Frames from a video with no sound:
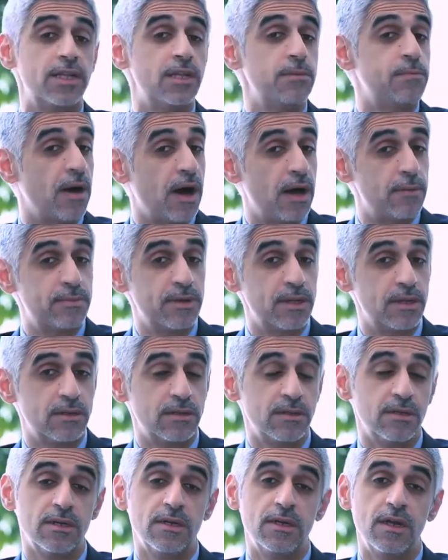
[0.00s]

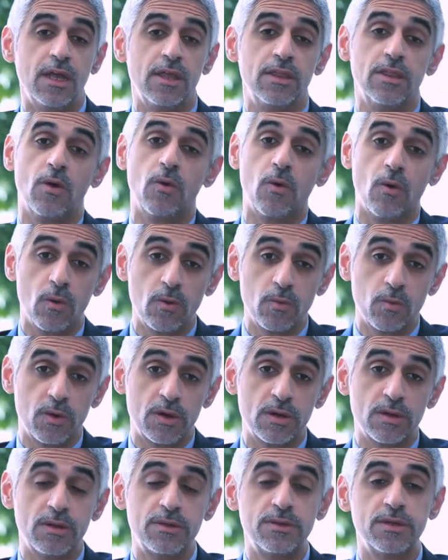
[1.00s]
popular in the whole
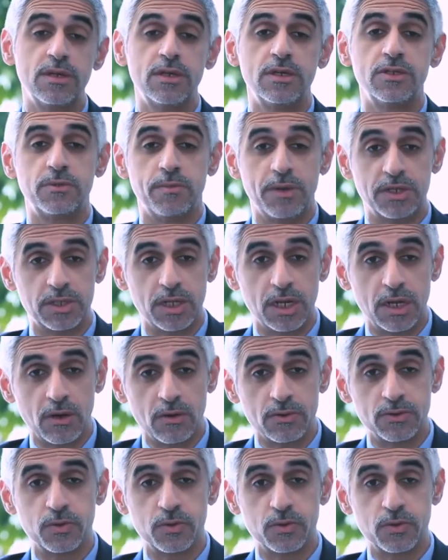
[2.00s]
world, especially also